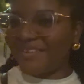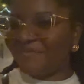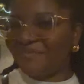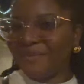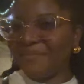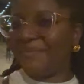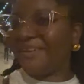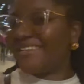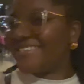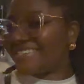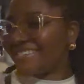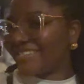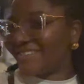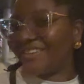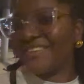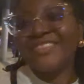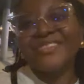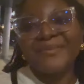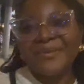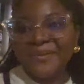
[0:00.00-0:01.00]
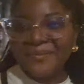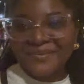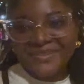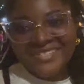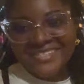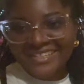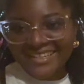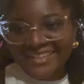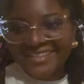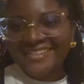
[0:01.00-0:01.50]
My battery's on
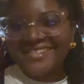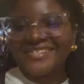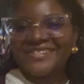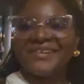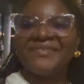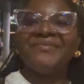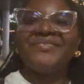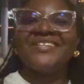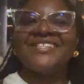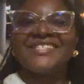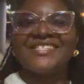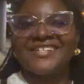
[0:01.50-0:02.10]
3%, so I'm going to